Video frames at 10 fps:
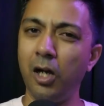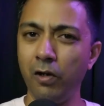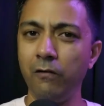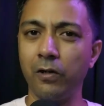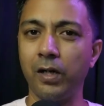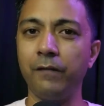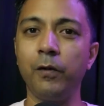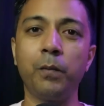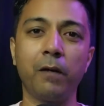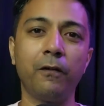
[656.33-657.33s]
However, if
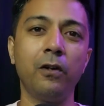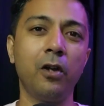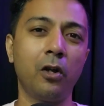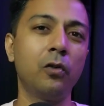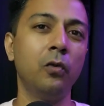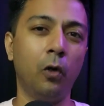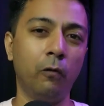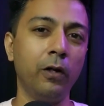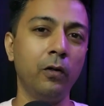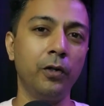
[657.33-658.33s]
you prefer not to
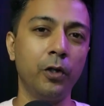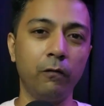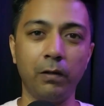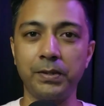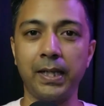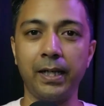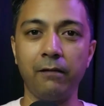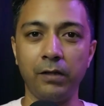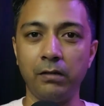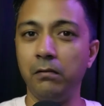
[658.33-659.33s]
overload your
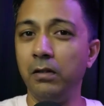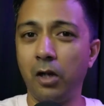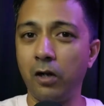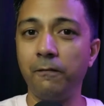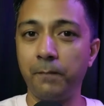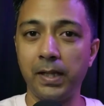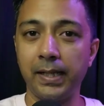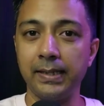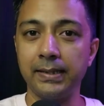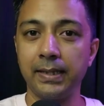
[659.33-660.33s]
website with lot of
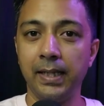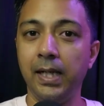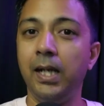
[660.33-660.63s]
plugins,